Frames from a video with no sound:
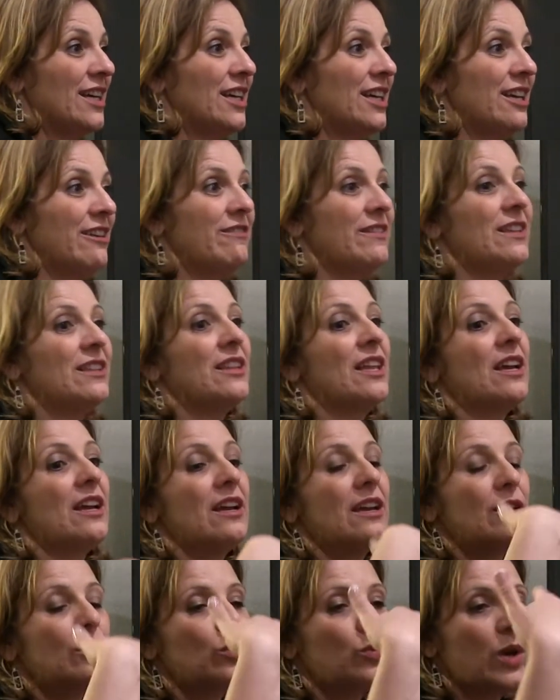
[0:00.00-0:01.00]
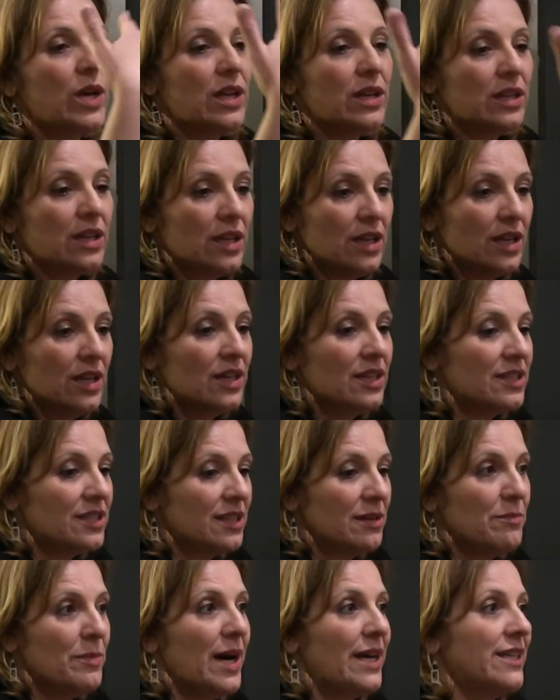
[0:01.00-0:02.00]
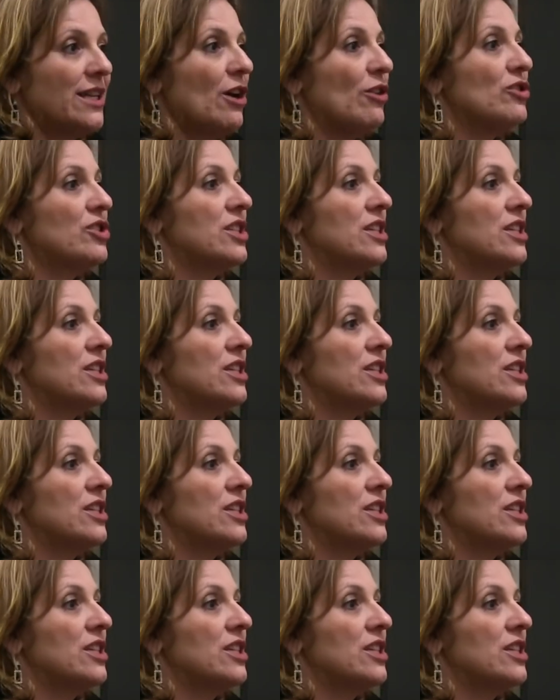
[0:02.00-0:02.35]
even then when somebody else